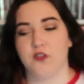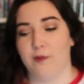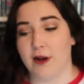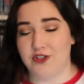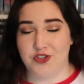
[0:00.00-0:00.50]
for
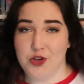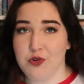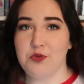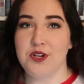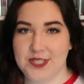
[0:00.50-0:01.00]
my
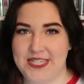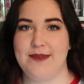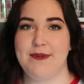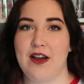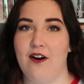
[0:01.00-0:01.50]
June
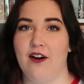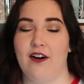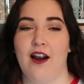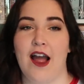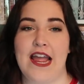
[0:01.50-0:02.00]

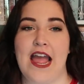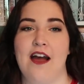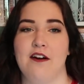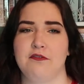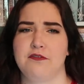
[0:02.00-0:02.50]
TBR, I
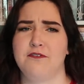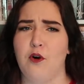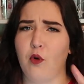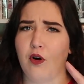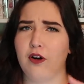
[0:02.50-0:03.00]
have
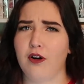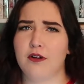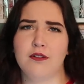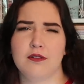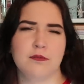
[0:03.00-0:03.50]

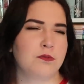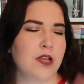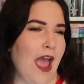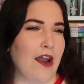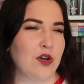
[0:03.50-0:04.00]
four
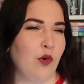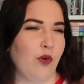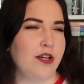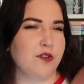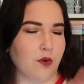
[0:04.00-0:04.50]

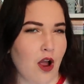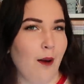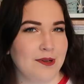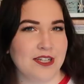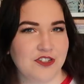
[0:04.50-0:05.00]
categories or
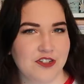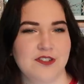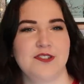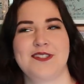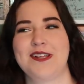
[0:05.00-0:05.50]

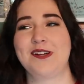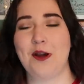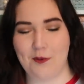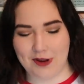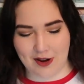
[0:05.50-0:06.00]
competitions
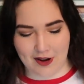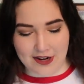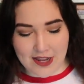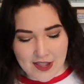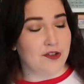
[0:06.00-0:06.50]
going
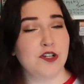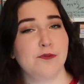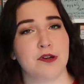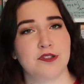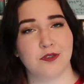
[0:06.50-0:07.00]
on. The two
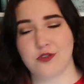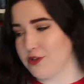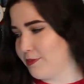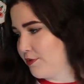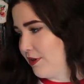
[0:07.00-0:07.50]
books they'll
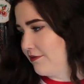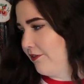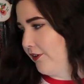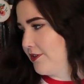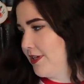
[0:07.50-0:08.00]
choose between
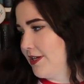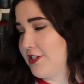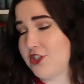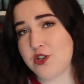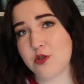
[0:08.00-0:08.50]
first
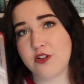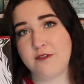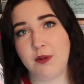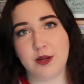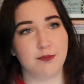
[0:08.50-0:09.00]
is Children
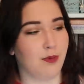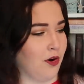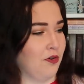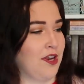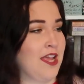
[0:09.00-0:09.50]
of Blood and
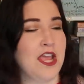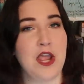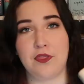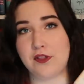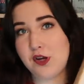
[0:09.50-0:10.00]
Bone
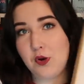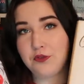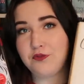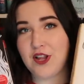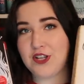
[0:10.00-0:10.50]
and The
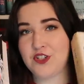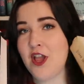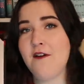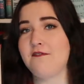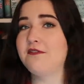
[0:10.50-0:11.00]
Goldfinch.
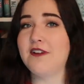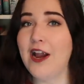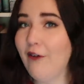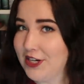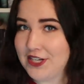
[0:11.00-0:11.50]

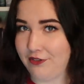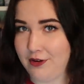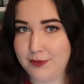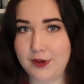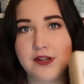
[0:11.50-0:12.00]
Very
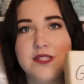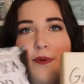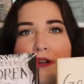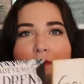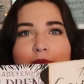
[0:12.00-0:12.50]
different books,
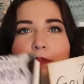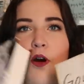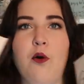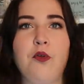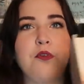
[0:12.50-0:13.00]
but
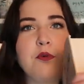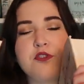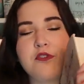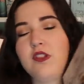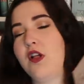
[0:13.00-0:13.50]
also
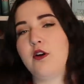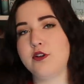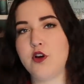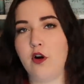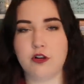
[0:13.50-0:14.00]
just
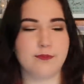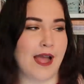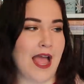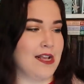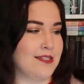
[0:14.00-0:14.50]
large
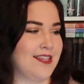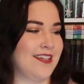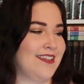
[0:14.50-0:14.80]
hardbacks.